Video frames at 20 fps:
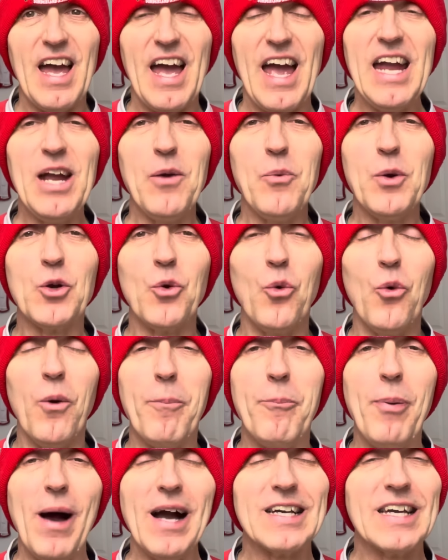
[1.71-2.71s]
Here we go,
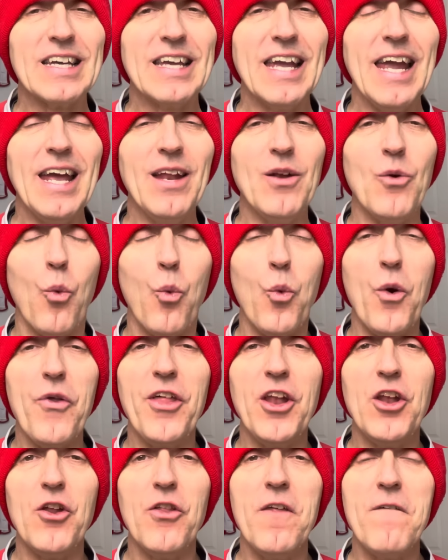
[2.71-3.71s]
back again with
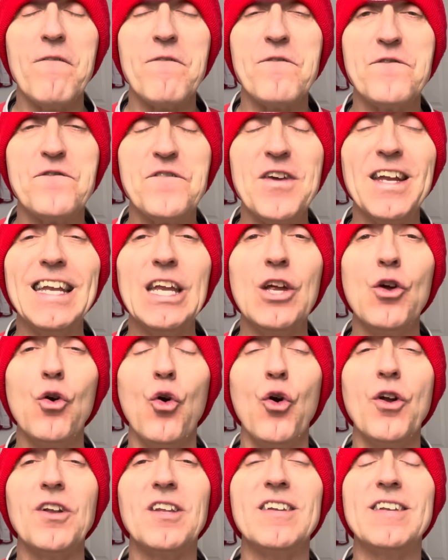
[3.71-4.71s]
another
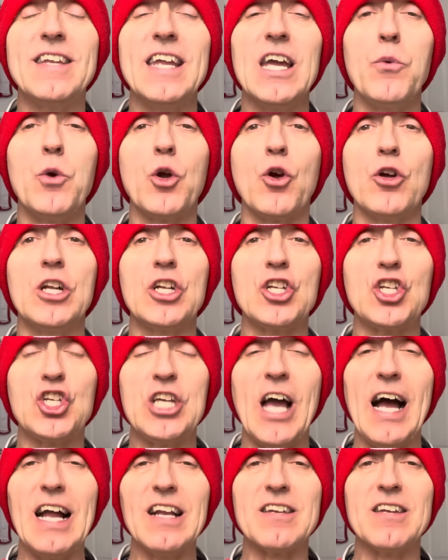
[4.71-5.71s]
video, and today we're going to
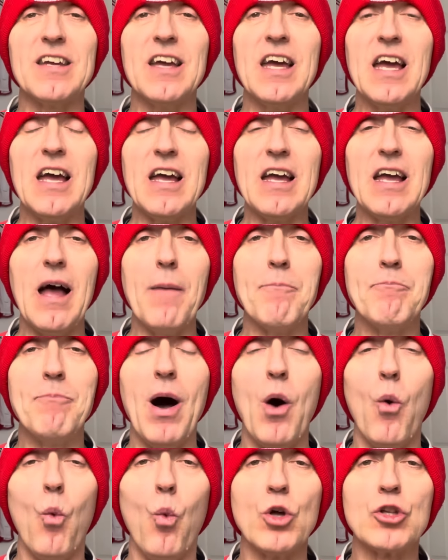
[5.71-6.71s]
chat
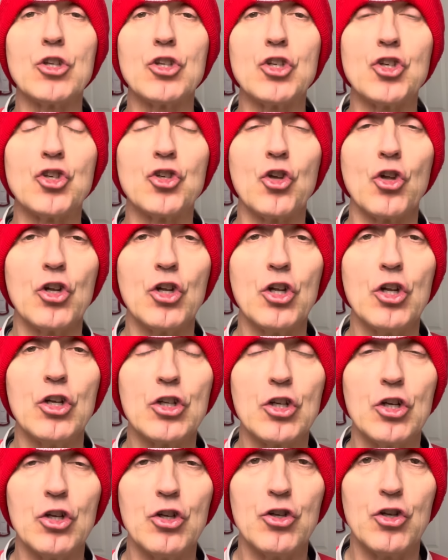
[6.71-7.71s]
about what
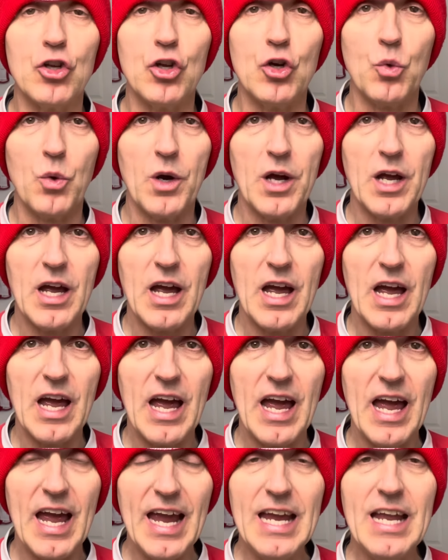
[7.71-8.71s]
Sunderland can do
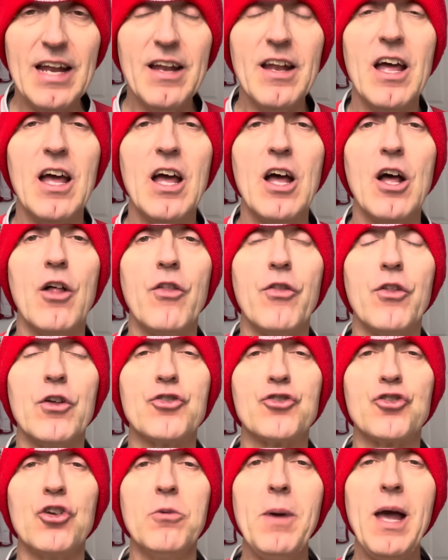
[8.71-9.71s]
in the
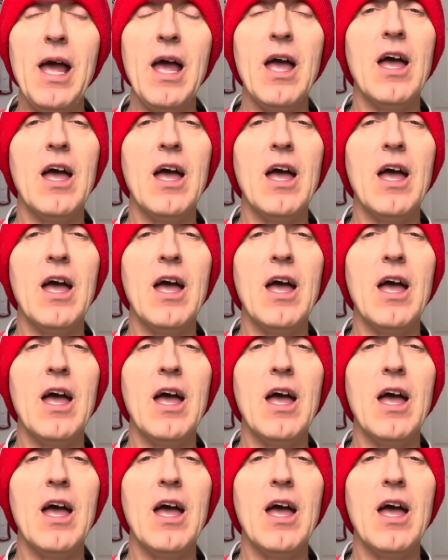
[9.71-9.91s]
summer.